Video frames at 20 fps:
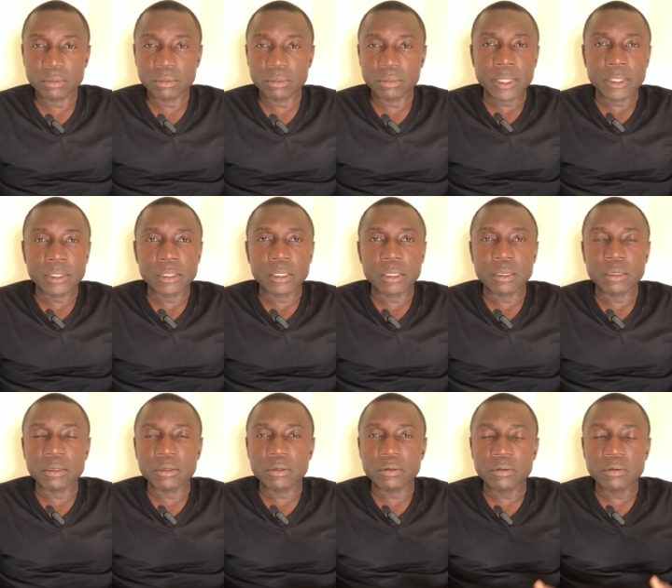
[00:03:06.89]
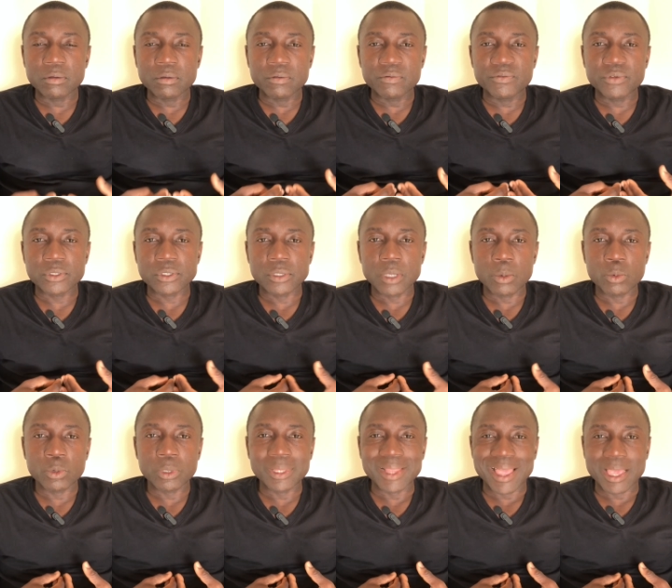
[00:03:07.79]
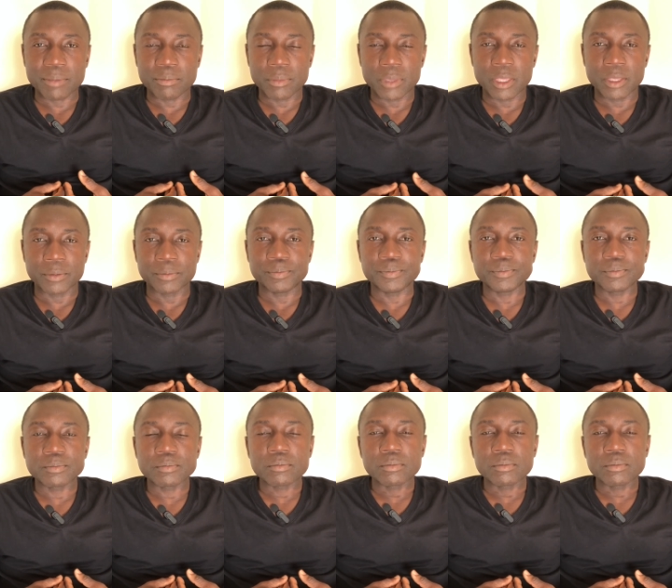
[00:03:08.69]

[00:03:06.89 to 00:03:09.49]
And for someone like me,